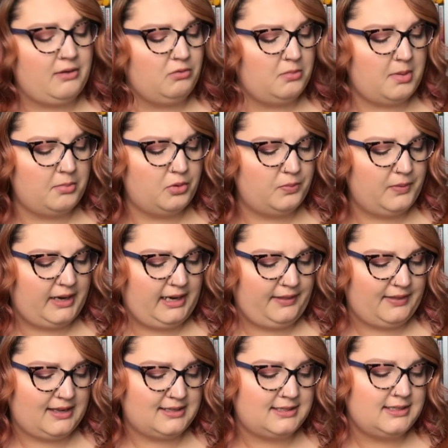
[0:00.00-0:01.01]
I remember
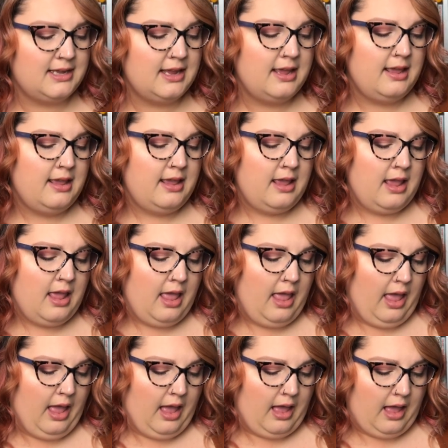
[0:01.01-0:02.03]
reading this
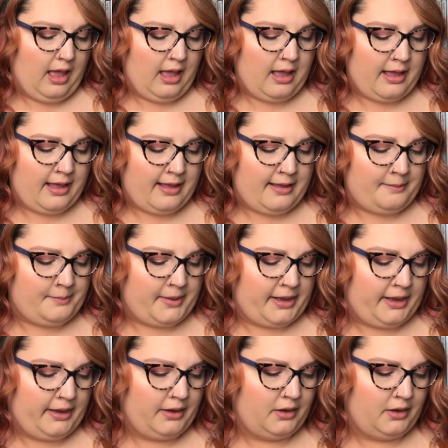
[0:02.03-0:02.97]
um,